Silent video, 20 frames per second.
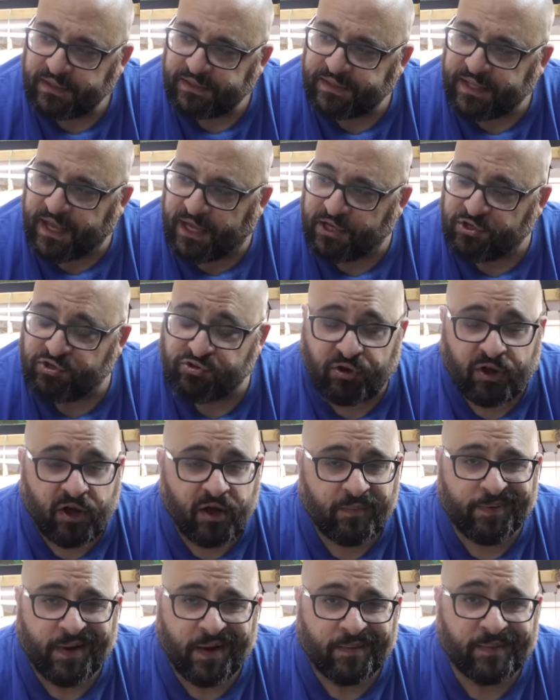They
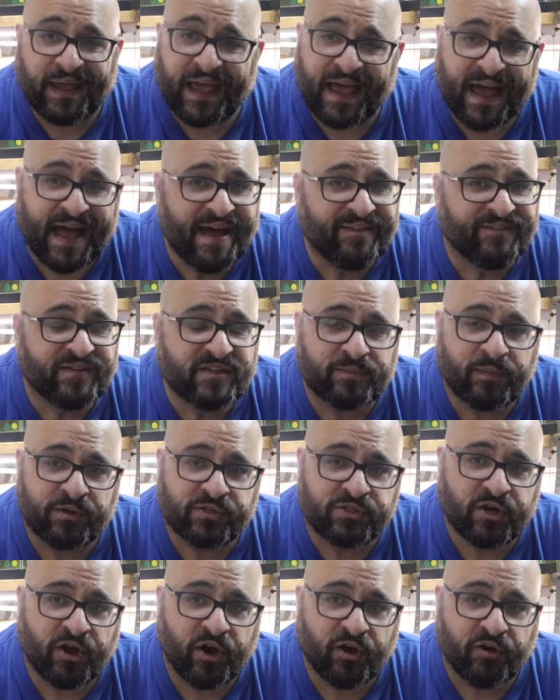draw probably half as
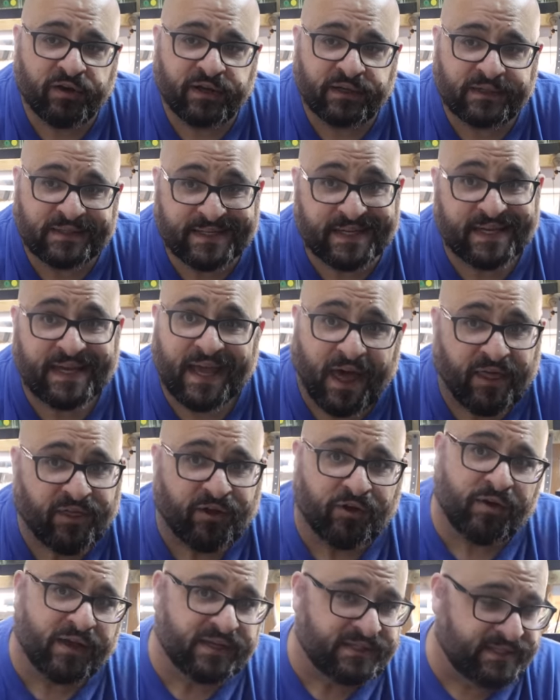much current
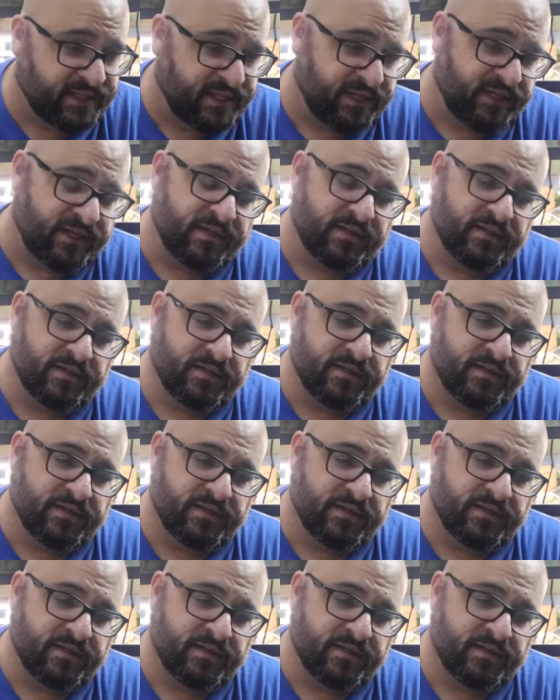together as the